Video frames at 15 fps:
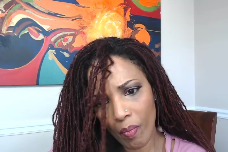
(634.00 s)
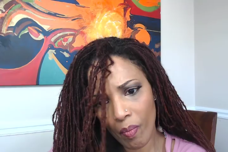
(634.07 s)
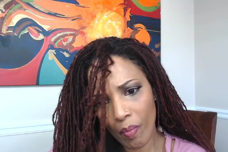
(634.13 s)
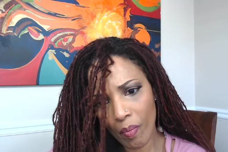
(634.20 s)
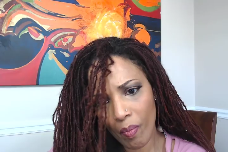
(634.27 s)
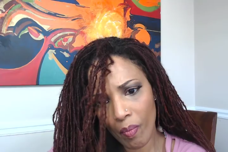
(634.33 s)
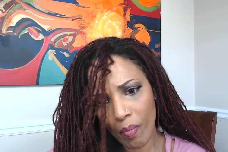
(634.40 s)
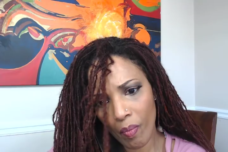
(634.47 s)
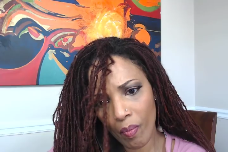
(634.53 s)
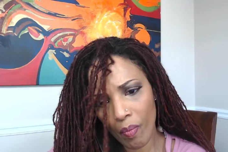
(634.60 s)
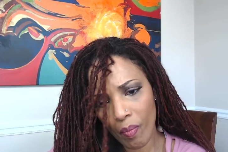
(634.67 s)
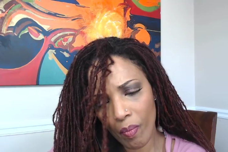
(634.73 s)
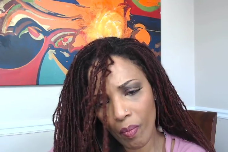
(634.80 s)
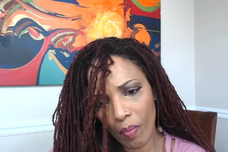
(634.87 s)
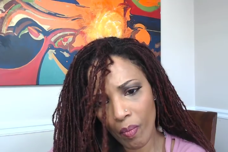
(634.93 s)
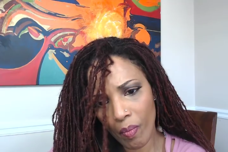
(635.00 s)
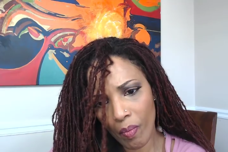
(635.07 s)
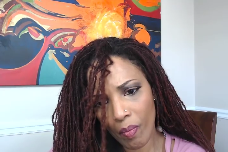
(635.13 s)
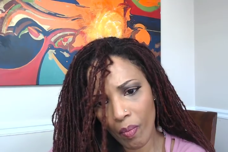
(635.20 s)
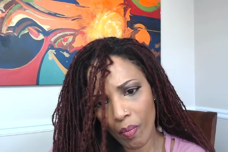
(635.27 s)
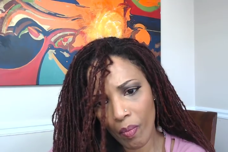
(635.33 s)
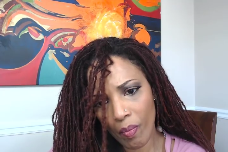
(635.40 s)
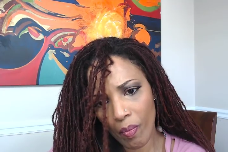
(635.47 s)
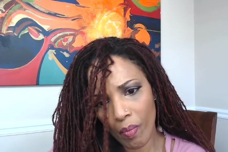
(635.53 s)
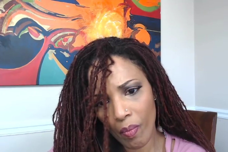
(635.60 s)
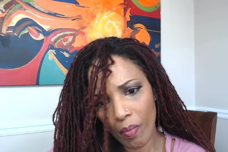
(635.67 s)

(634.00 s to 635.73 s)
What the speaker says: (no one is talking)